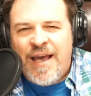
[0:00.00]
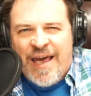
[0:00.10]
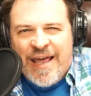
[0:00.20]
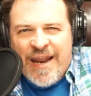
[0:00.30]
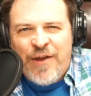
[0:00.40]

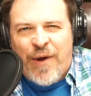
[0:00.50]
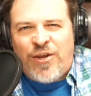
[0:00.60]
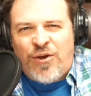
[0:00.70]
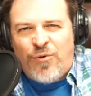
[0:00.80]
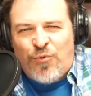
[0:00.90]
At any rate,
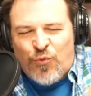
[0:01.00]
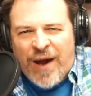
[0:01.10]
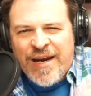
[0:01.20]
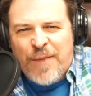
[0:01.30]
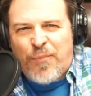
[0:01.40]
you
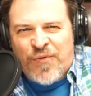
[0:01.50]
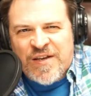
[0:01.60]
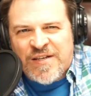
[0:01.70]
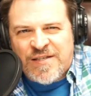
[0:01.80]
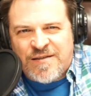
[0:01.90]
wind up with
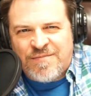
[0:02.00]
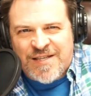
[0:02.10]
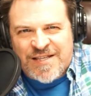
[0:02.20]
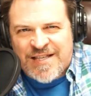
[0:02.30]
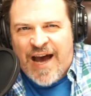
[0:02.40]
this
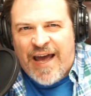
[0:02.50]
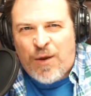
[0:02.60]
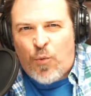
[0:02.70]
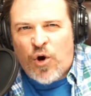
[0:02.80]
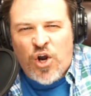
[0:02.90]
society
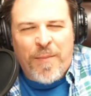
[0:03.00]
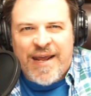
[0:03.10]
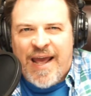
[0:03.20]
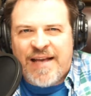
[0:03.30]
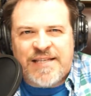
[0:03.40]
where nobody
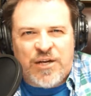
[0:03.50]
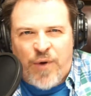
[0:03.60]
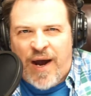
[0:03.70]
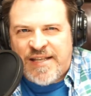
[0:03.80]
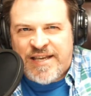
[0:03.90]
has any
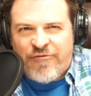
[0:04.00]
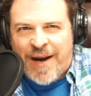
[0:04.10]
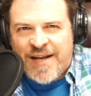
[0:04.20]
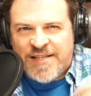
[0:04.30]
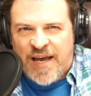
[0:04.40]
rights.
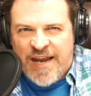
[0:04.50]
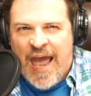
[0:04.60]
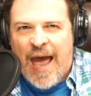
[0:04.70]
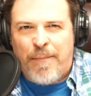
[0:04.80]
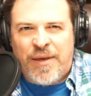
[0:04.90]
Everybody's
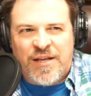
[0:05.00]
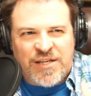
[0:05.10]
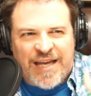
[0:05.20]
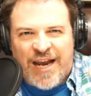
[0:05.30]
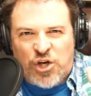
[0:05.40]
unhappy and
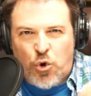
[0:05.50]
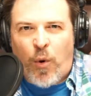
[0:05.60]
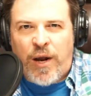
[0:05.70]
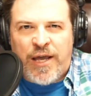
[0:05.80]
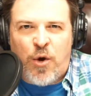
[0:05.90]
kind of
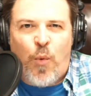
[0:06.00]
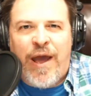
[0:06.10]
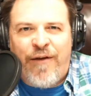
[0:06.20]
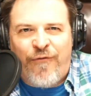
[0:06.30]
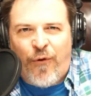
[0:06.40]
toiling away
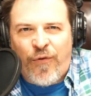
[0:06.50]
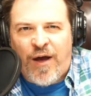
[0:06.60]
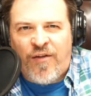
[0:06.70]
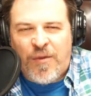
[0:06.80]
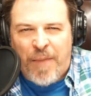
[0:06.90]
for the
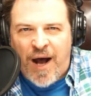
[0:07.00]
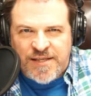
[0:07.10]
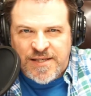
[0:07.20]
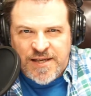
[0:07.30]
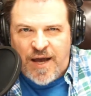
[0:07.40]

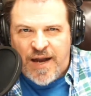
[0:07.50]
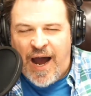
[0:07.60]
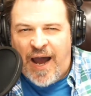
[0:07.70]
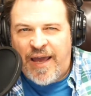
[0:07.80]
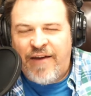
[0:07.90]
bosses on
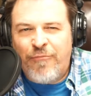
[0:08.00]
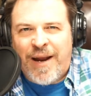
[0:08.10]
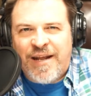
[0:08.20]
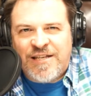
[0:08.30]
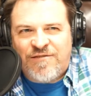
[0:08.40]
high.
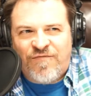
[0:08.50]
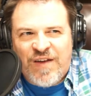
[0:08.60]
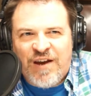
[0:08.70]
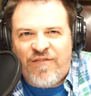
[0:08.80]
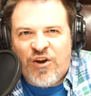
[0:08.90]
Everybody is
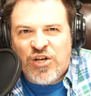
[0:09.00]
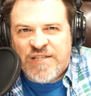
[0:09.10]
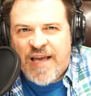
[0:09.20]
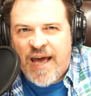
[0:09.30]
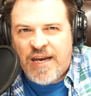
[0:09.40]
very, very
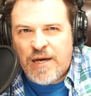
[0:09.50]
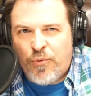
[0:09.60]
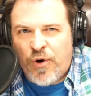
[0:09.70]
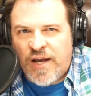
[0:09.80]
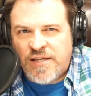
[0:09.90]
sad and
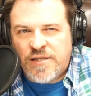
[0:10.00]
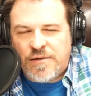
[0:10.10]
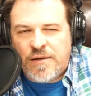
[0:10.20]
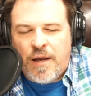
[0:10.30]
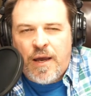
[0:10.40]
depressed, and
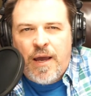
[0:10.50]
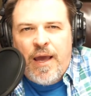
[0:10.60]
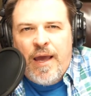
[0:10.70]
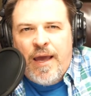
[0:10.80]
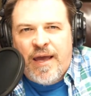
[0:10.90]

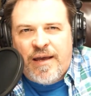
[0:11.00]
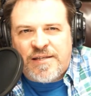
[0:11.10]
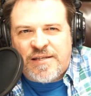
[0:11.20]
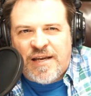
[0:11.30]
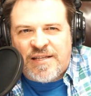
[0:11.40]

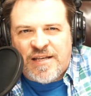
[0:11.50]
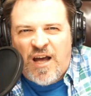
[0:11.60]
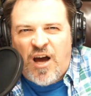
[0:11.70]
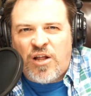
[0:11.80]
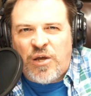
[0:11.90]
it's an
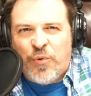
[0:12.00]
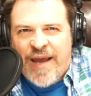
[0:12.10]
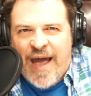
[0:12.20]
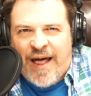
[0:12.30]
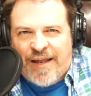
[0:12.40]
ugly
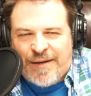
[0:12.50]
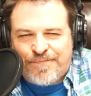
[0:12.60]
reality.